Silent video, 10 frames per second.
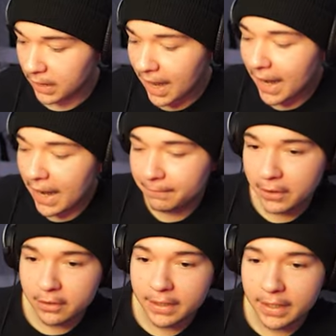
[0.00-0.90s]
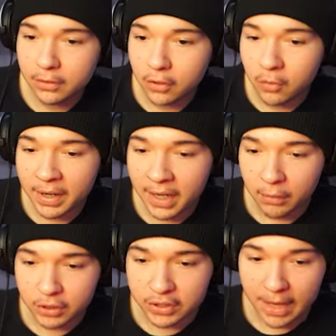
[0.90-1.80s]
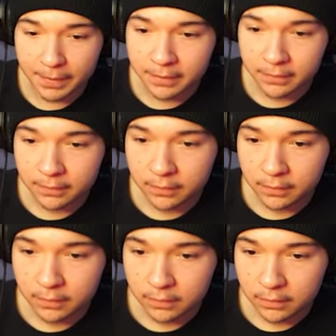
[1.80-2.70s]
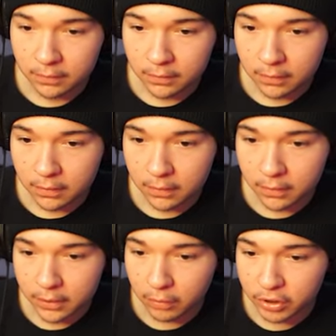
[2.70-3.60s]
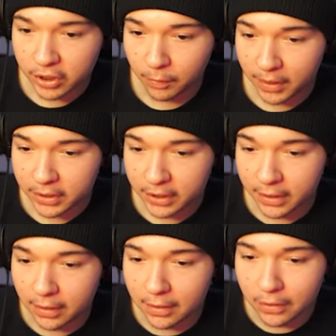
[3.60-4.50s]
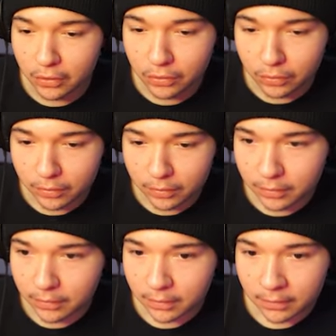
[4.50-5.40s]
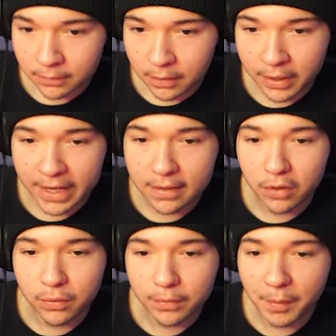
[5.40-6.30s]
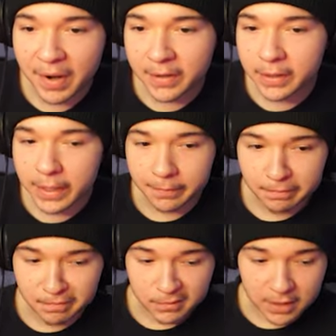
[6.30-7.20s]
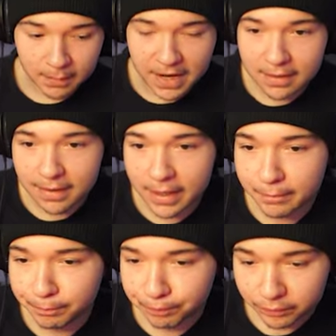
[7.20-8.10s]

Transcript: I figured it out. Oh my God, what just happened? Yo, chill, bro. Ooh! Okay, so apparently, some guy said